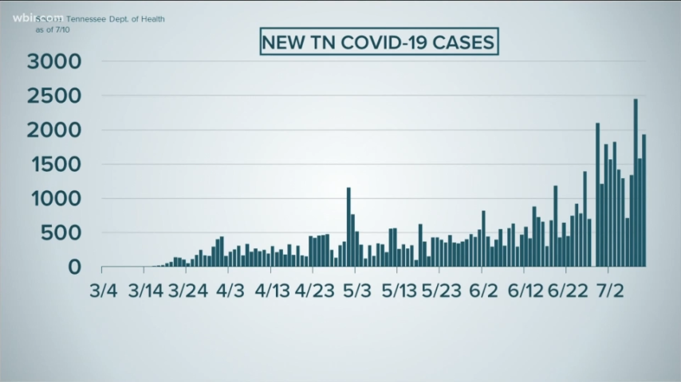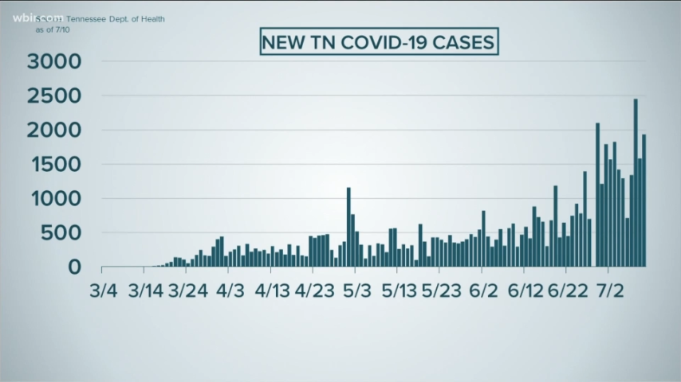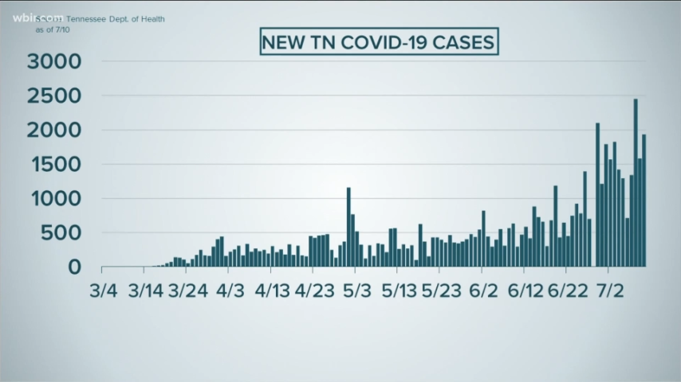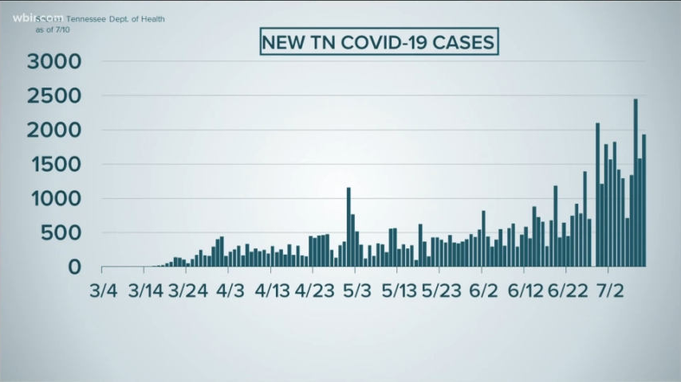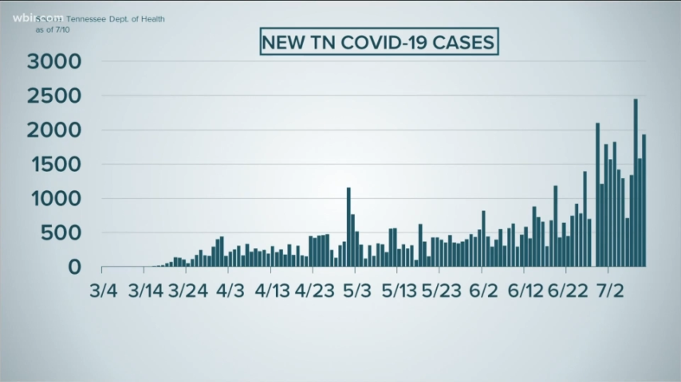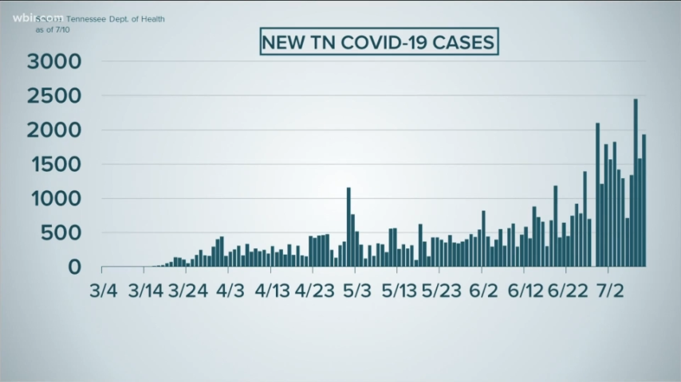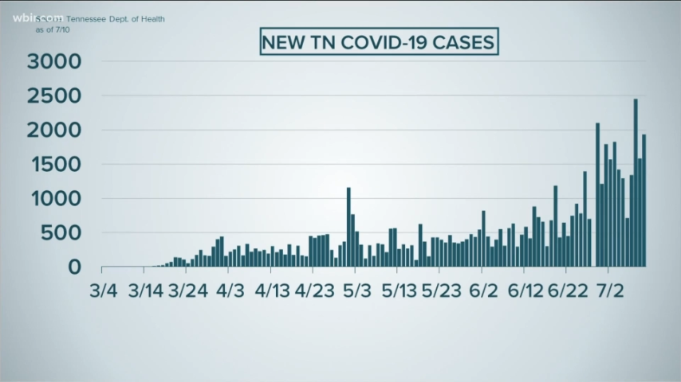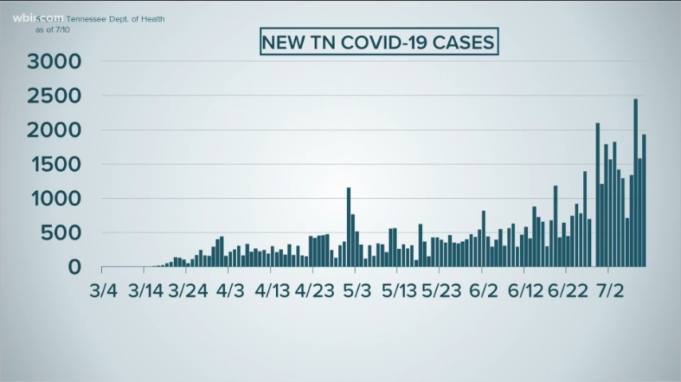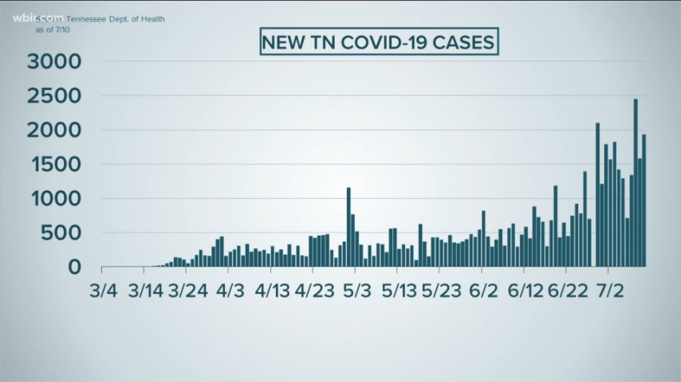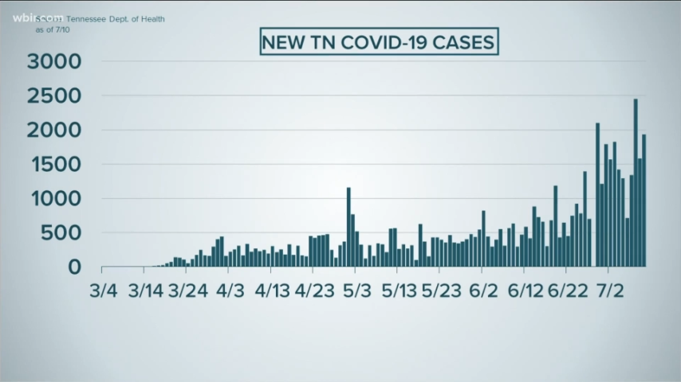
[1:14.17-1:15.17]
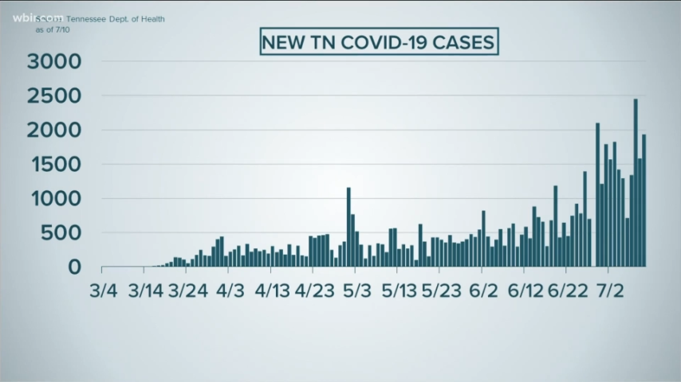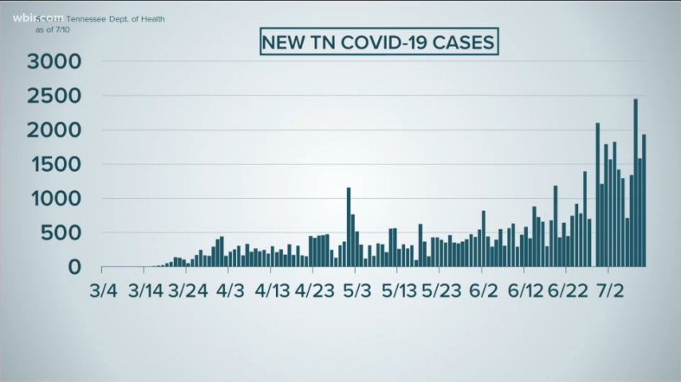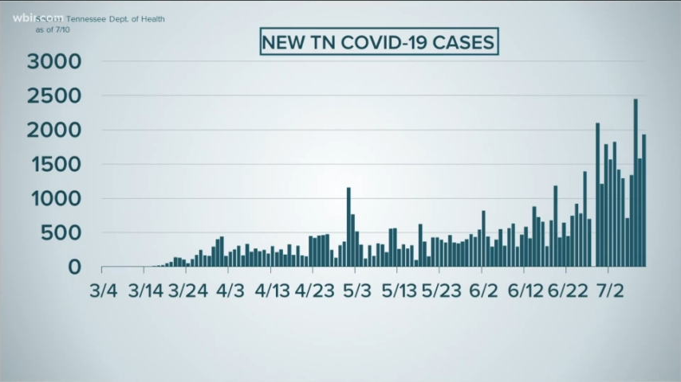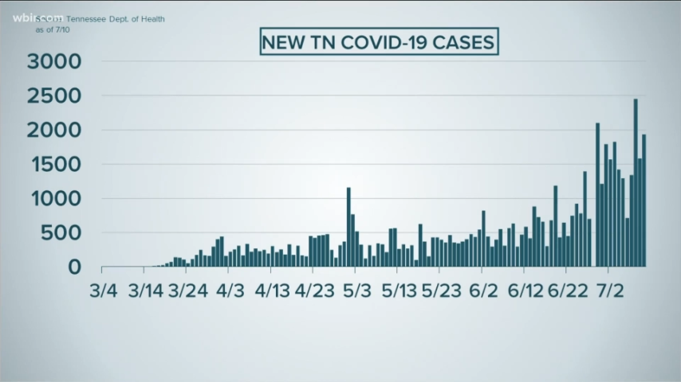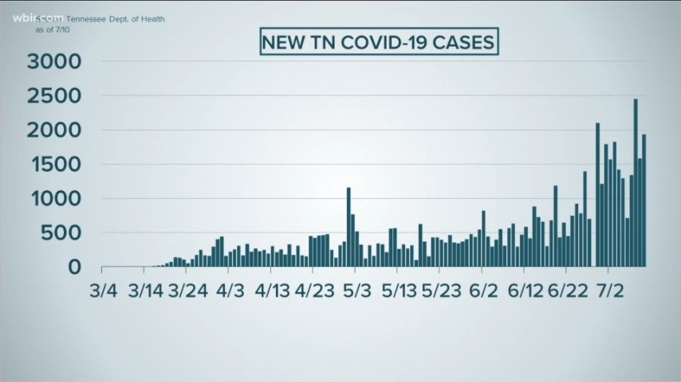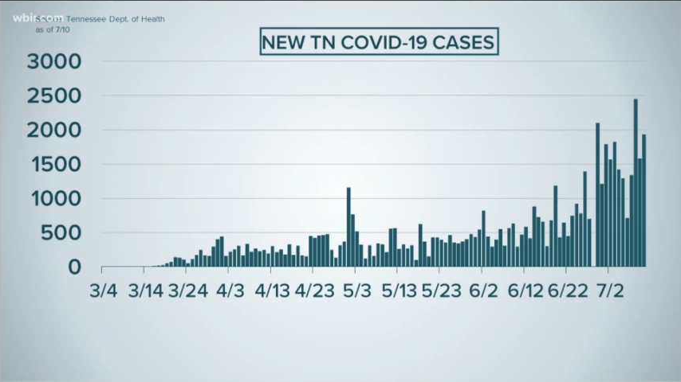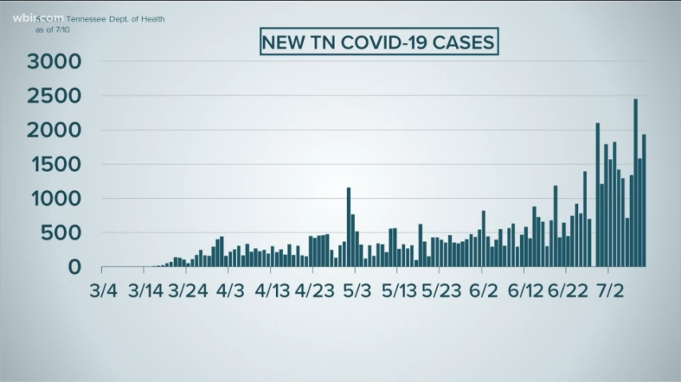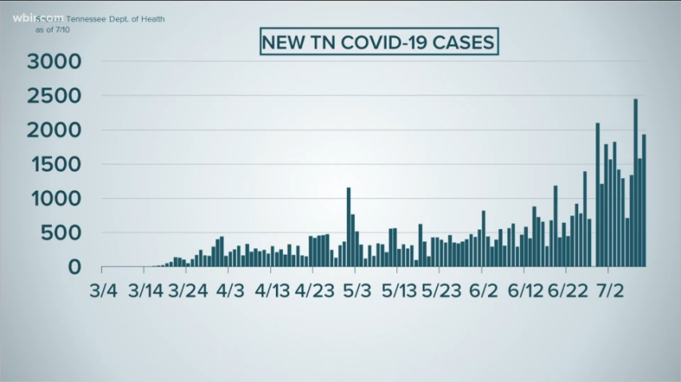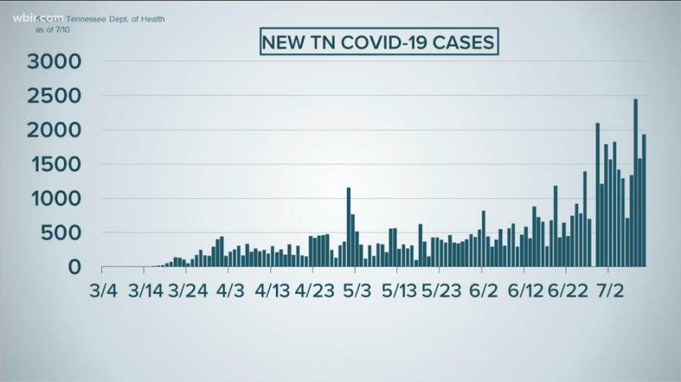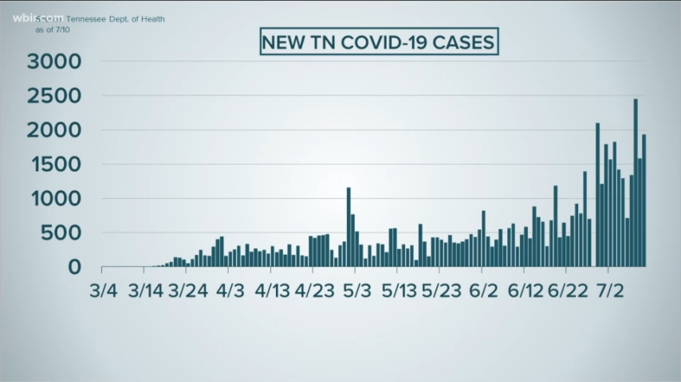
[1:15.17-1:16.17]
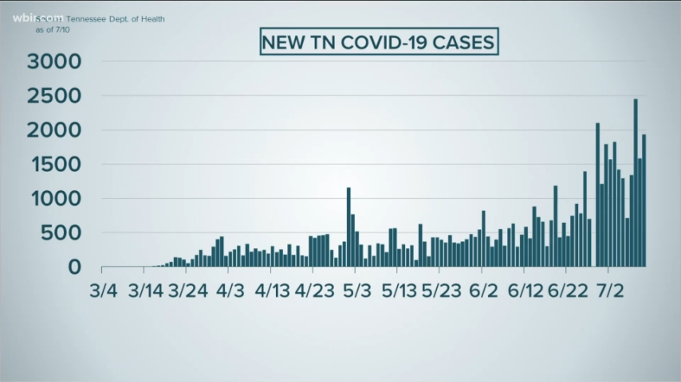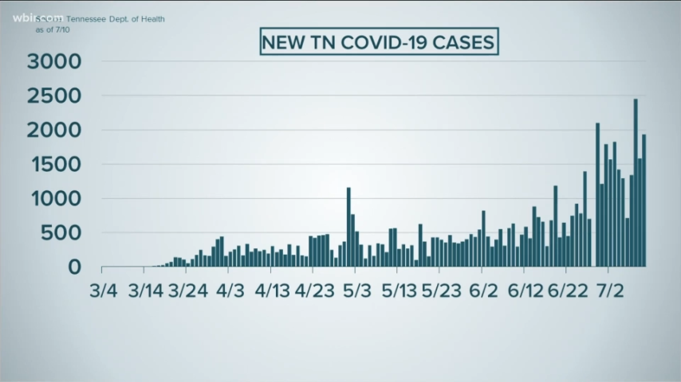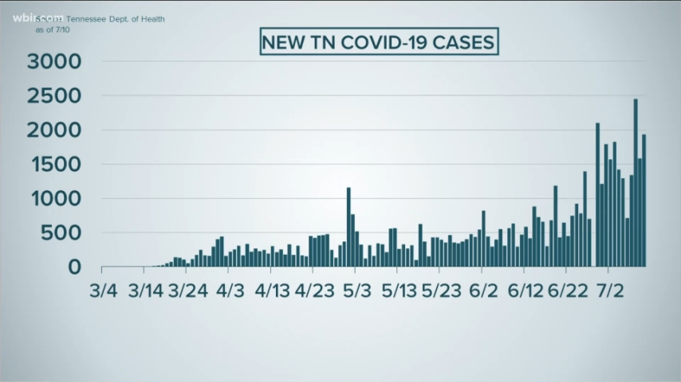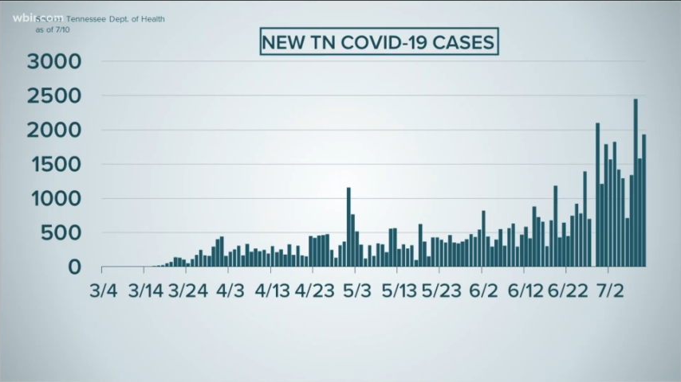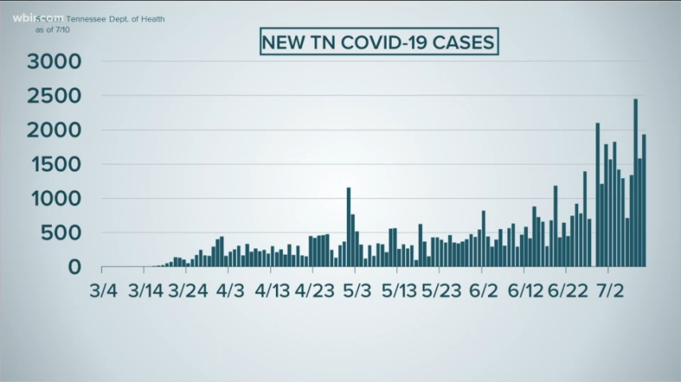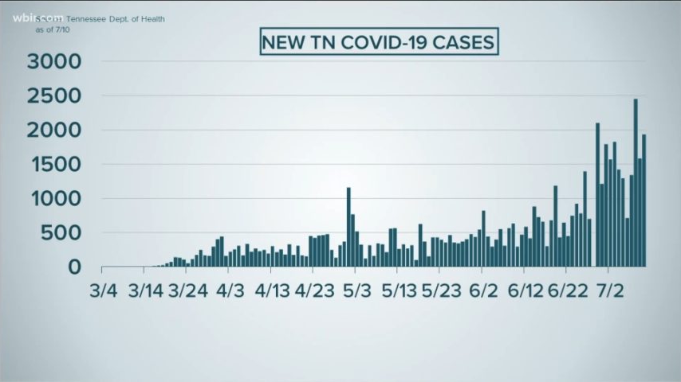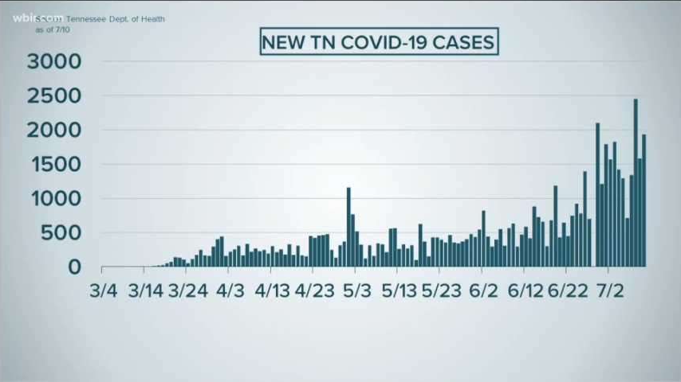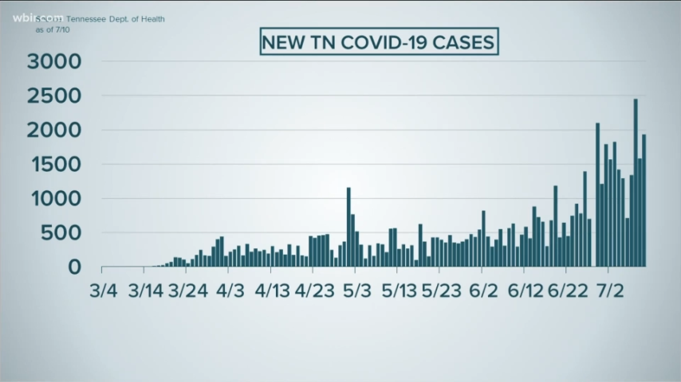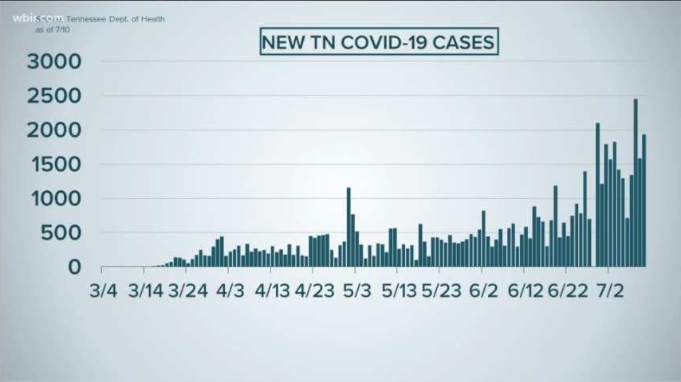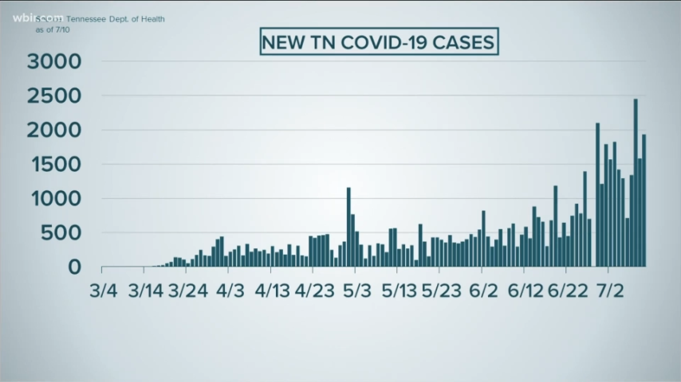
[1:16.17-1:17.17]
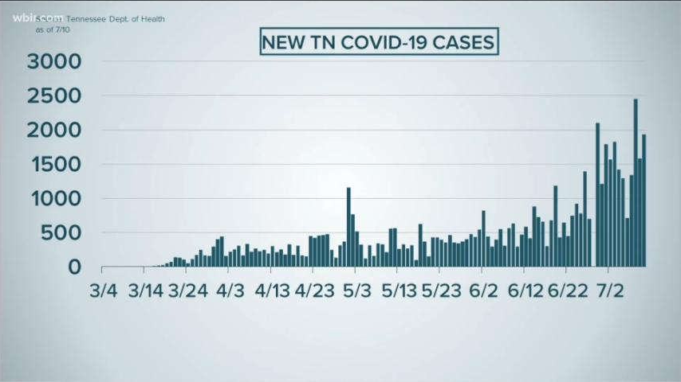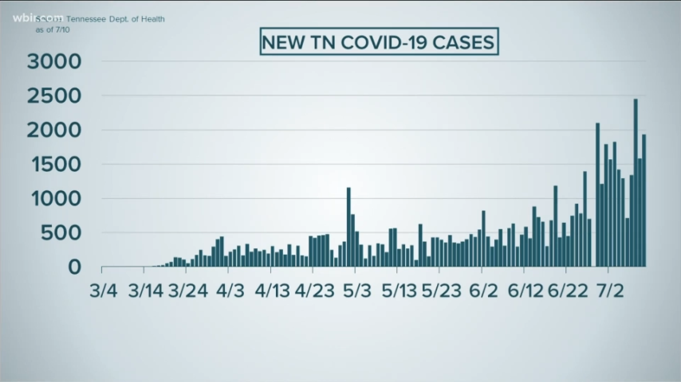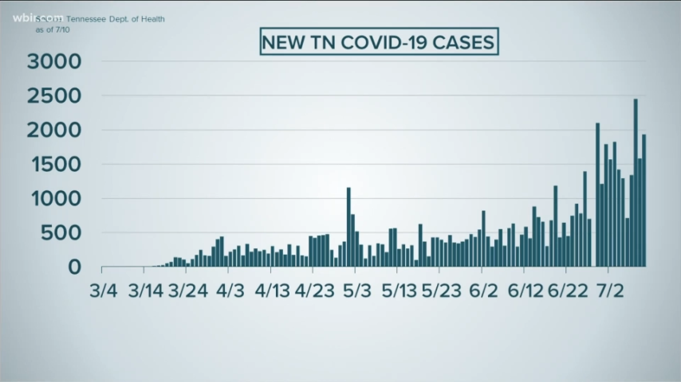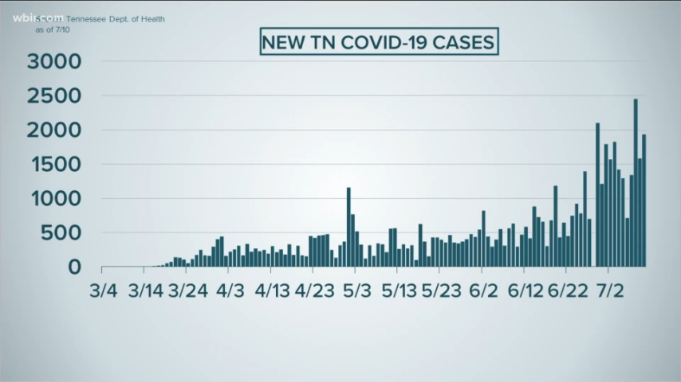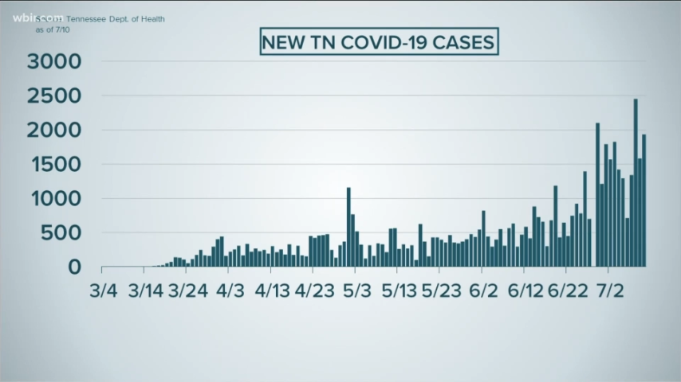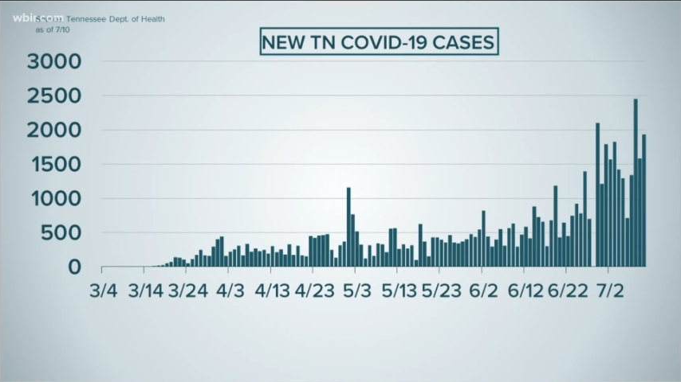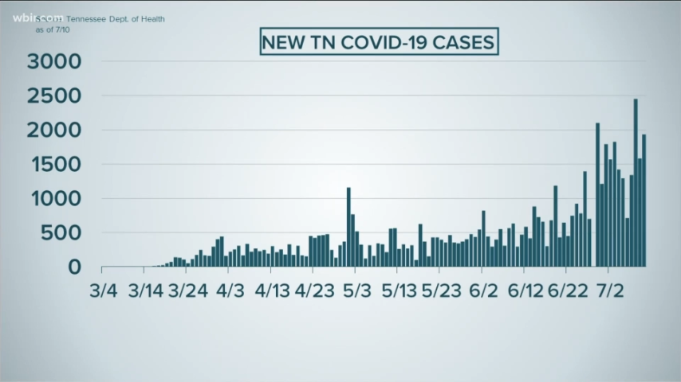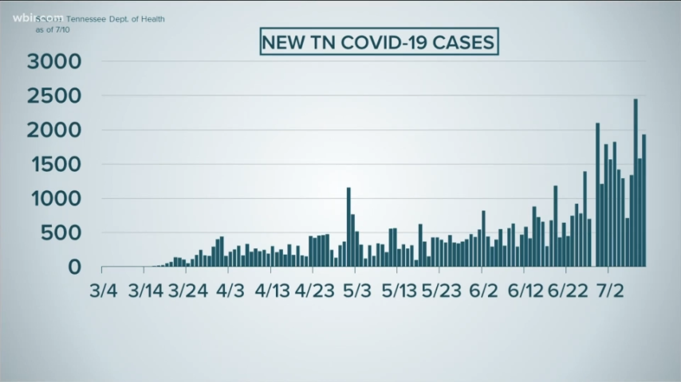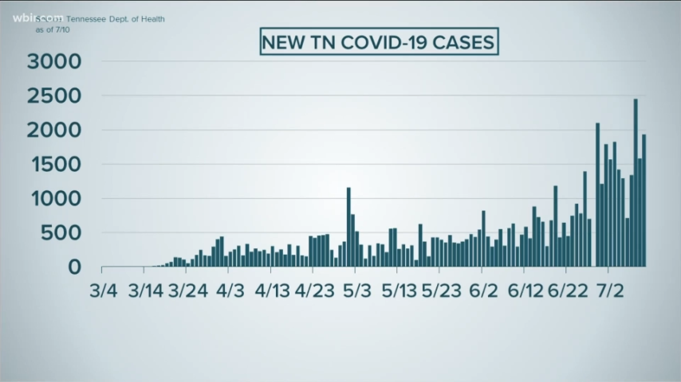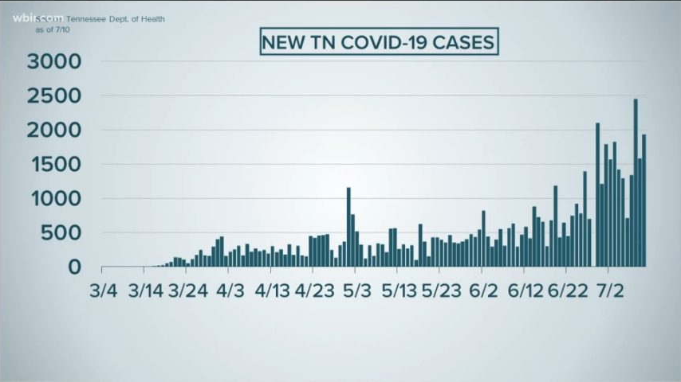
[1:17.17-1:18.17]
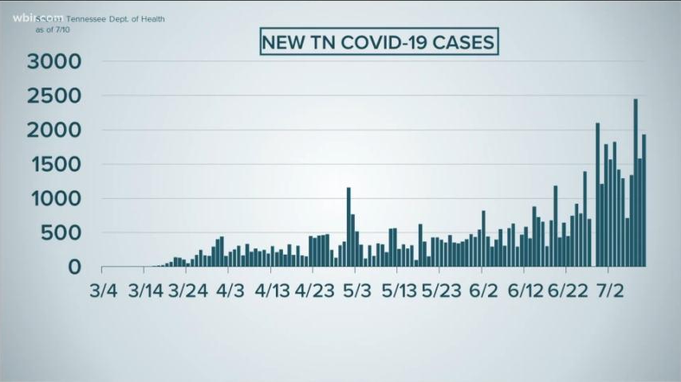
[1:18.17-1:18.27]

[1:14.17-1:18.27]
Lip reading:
[unreadable: no face in view]